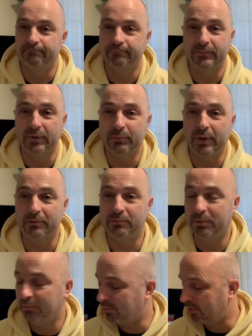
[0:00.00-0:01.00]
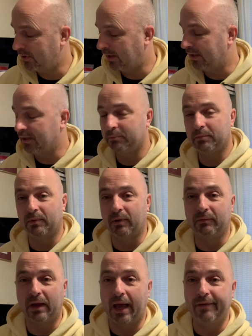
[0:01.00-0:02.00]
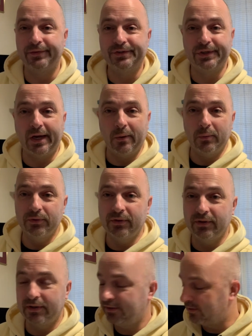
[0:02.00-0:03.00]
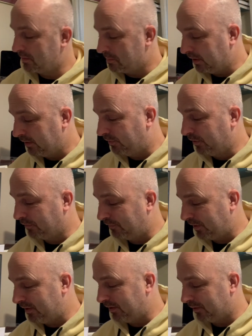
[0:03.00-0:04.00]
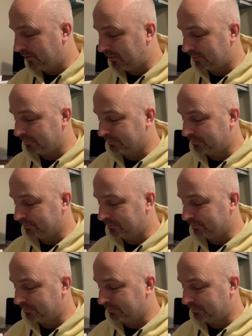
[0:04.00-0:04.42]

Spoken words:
sometimes people end up having showers and things in the middle of your videos.